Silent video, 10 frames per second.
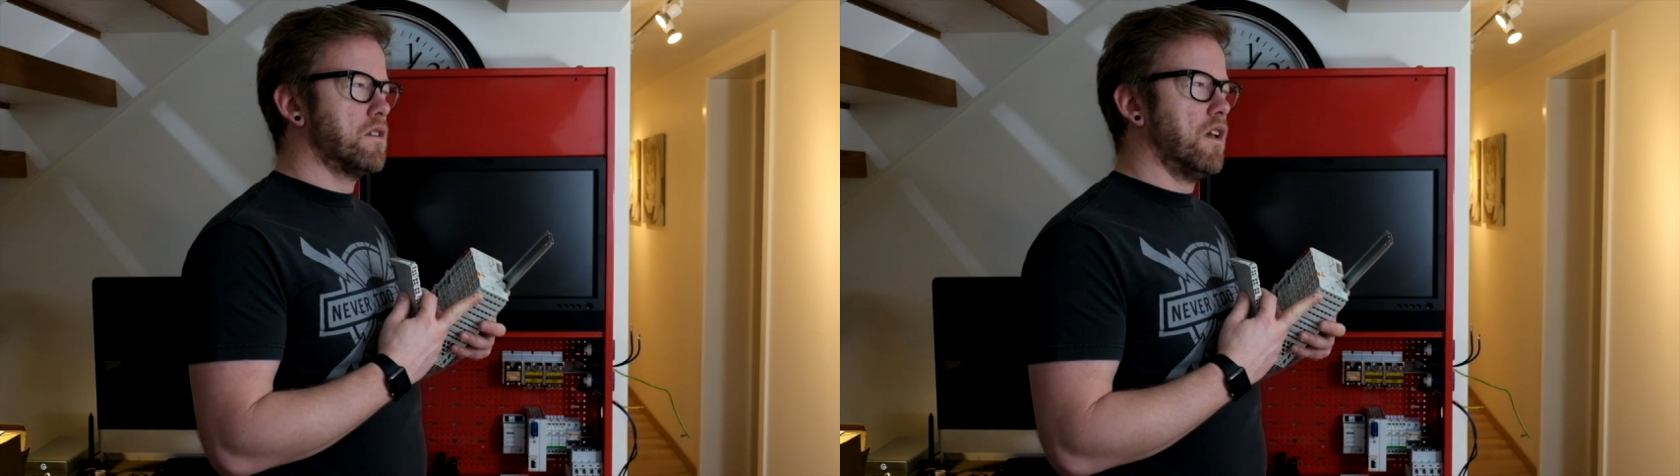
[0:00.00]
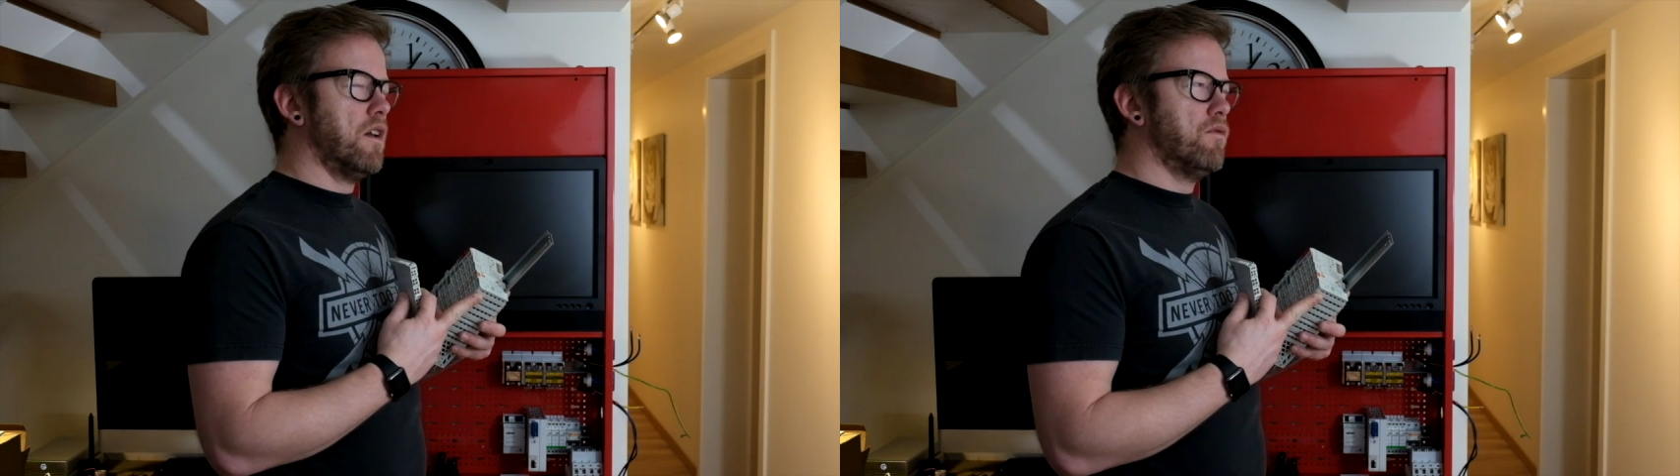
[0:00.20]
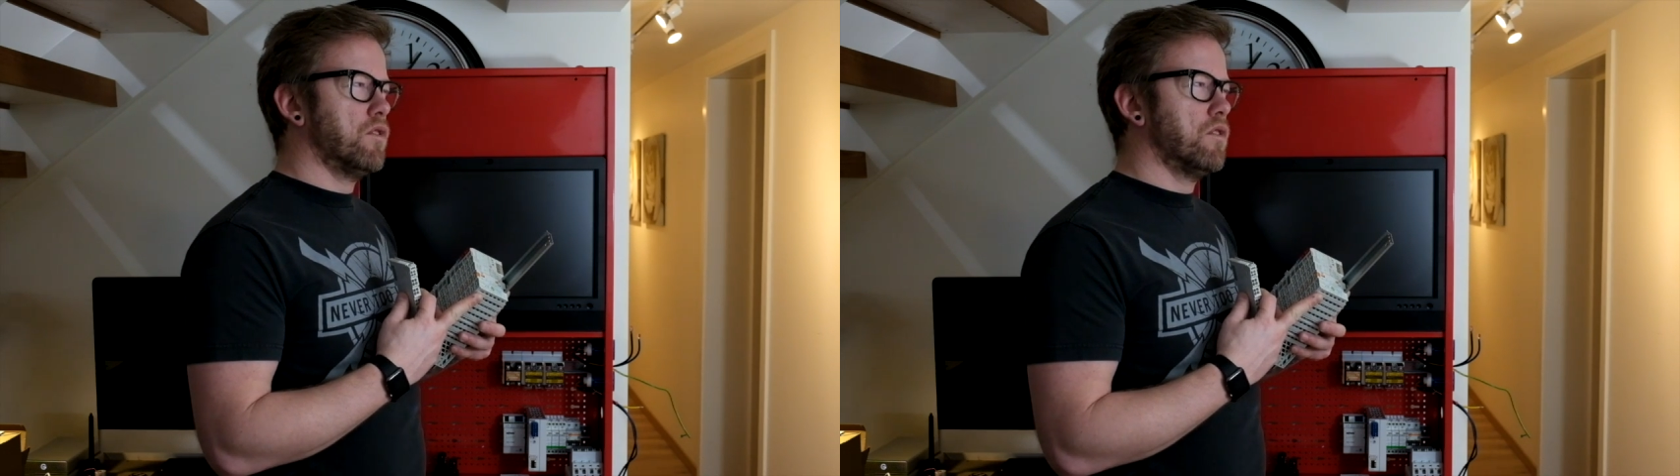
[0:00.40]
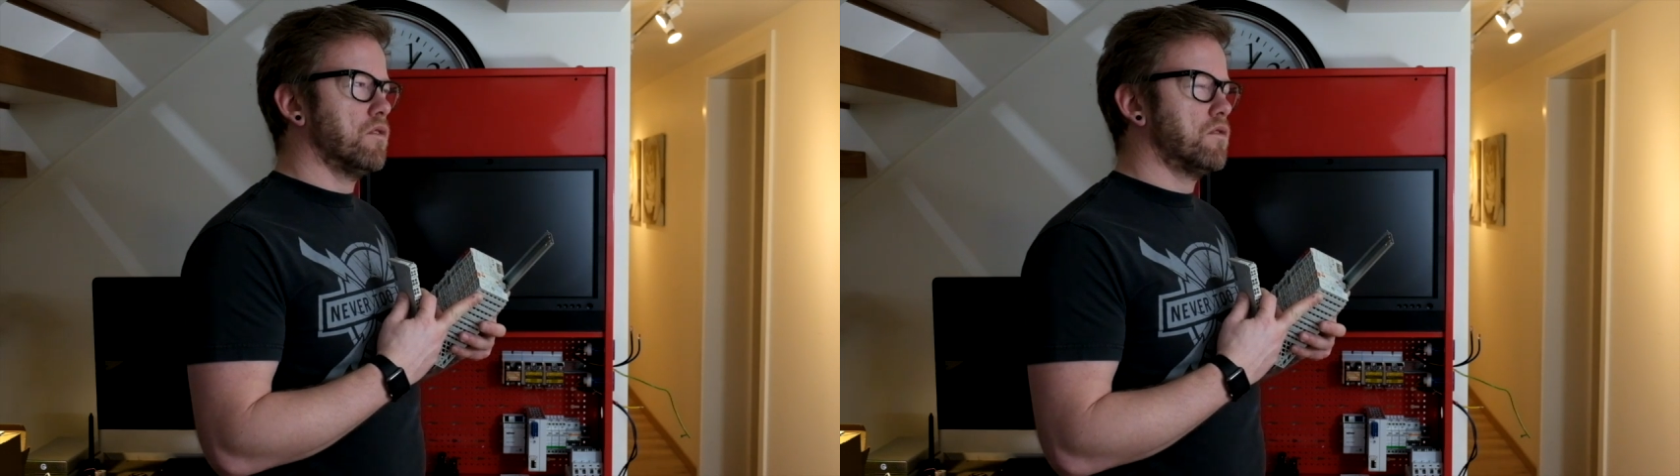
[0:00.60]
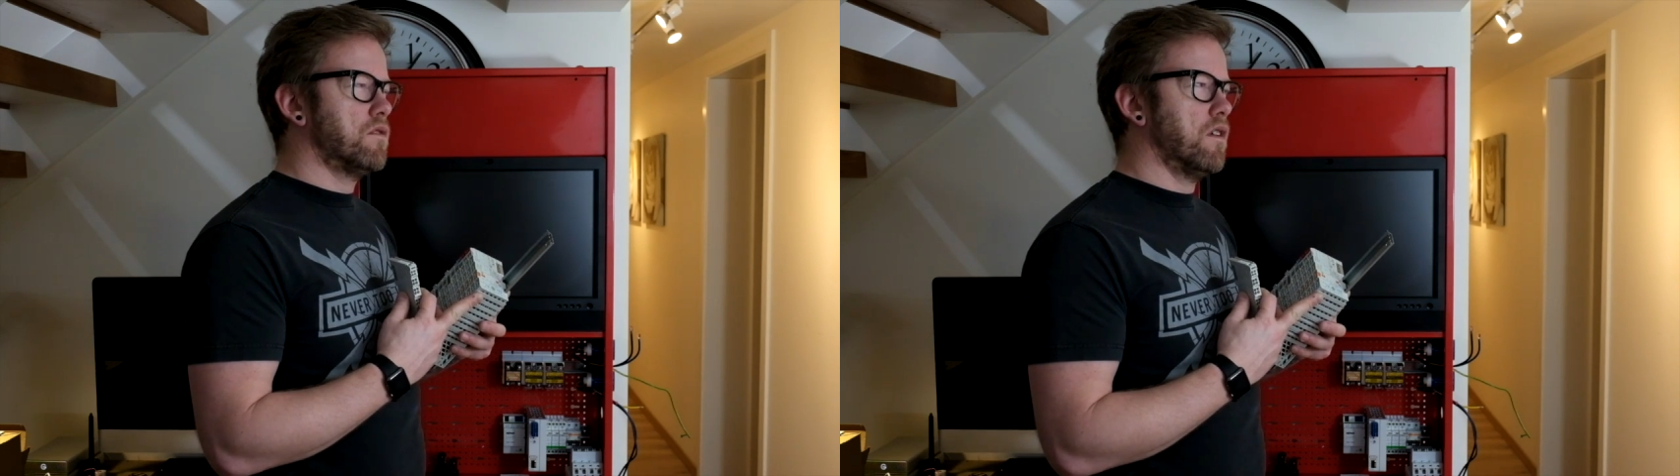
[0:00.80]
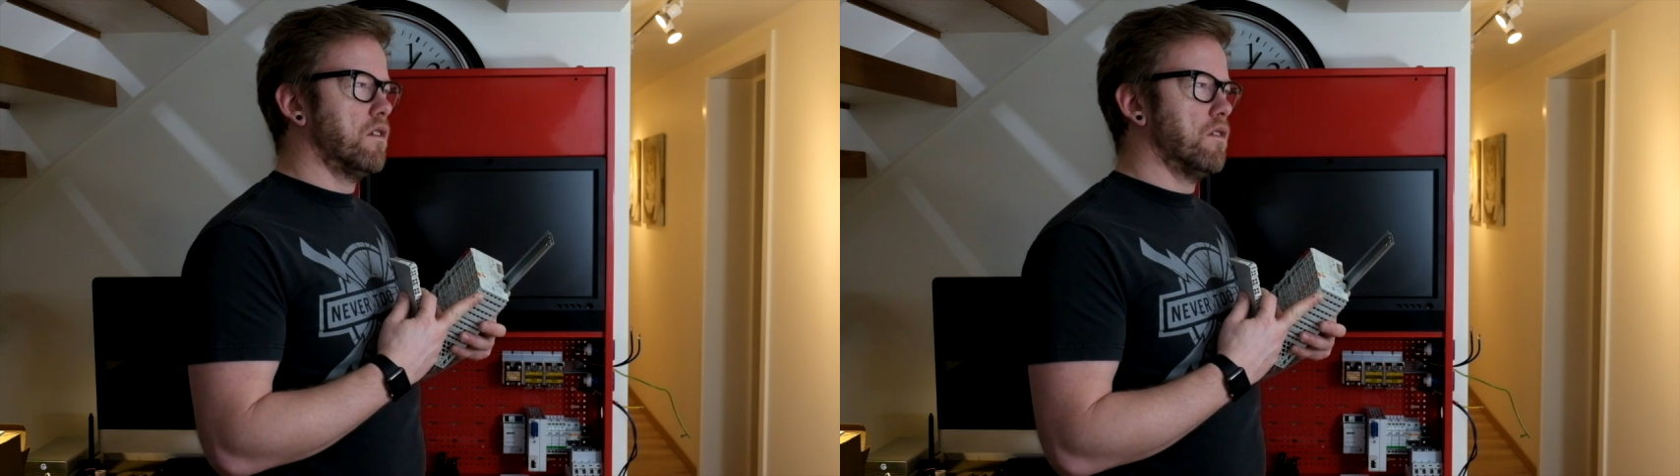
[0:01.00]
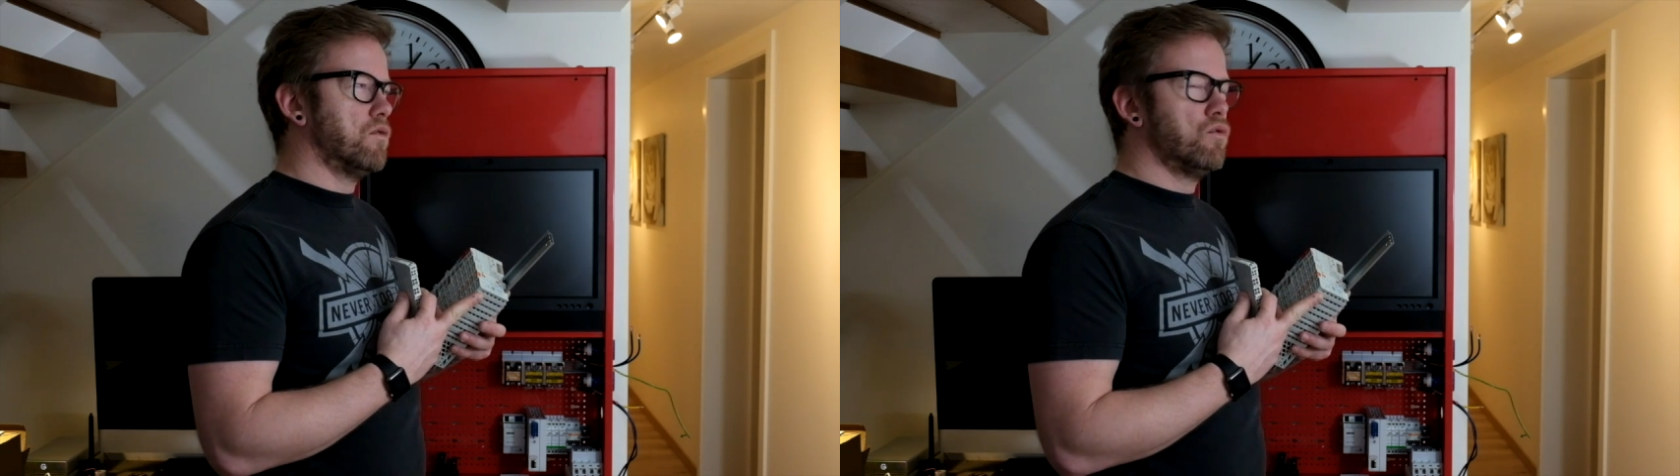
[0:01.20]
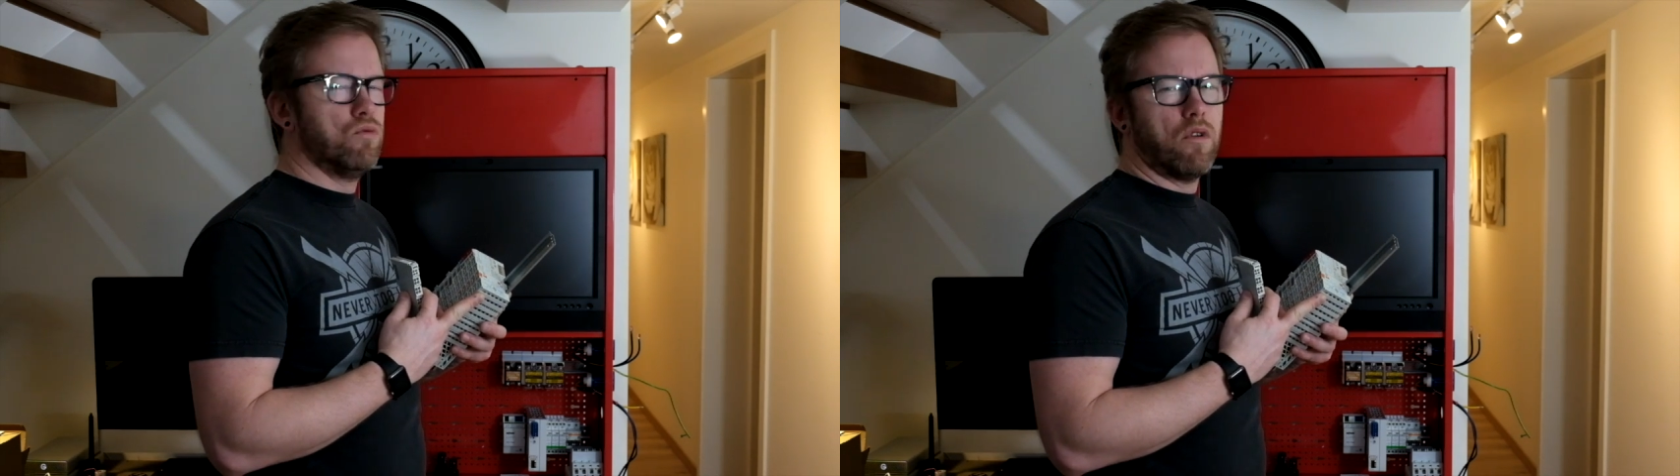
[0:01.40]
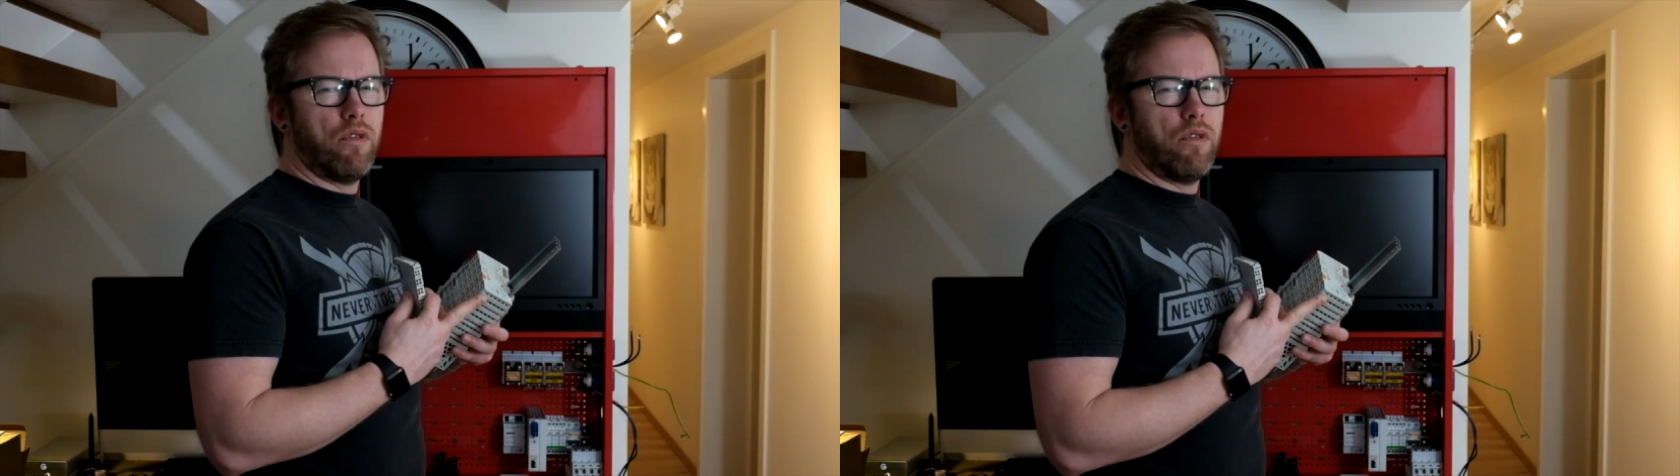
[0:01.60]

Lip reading: haven't got the two or